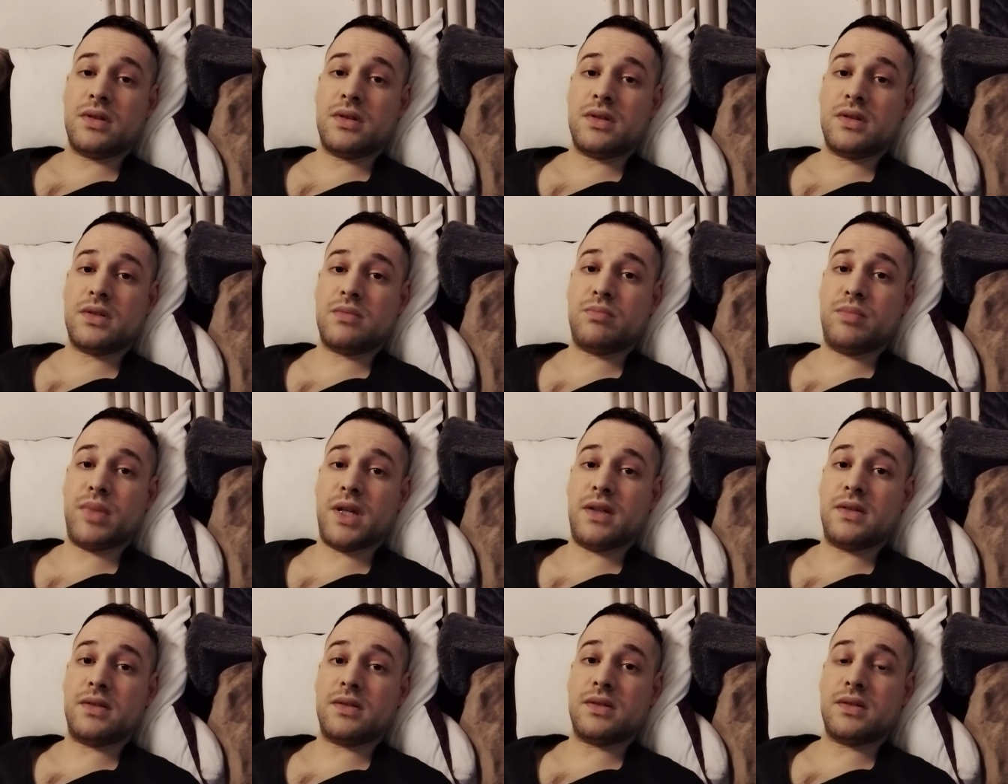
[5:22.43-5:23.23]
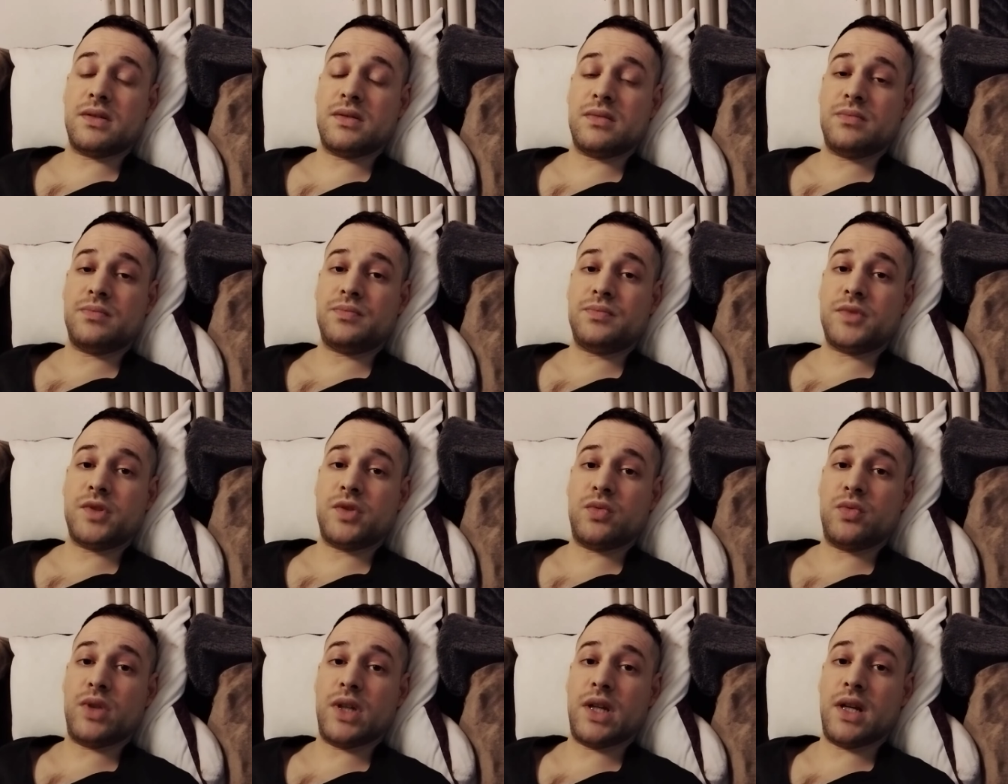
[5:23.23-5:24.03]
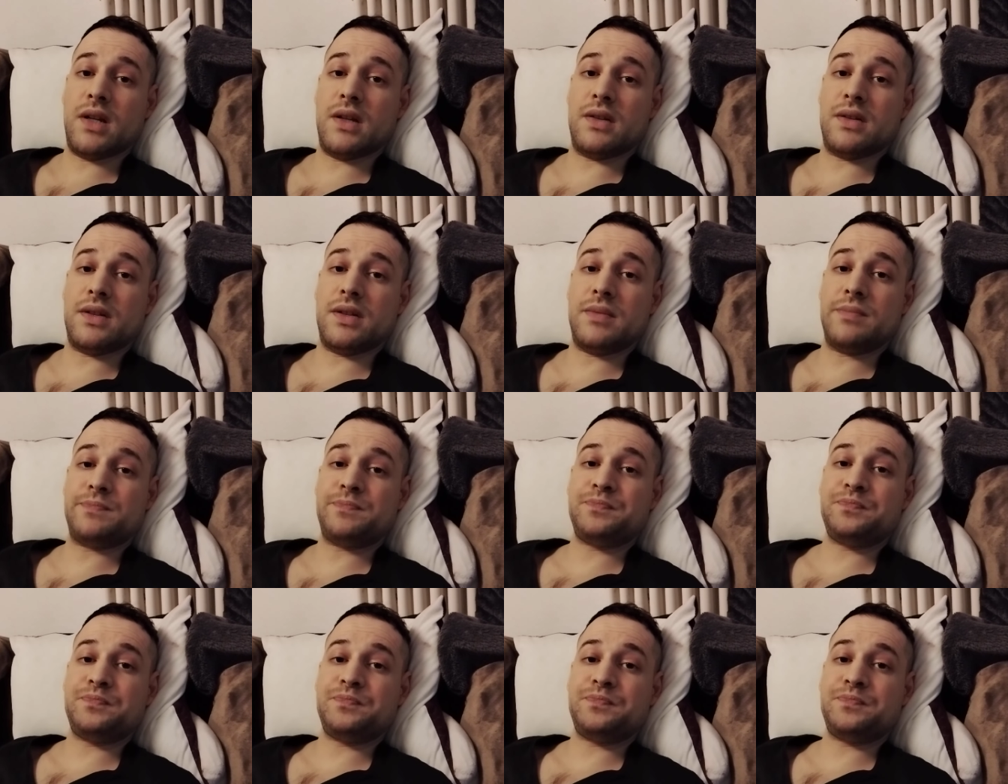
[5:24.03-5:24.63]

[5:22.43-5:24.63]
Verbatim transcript: space, reality.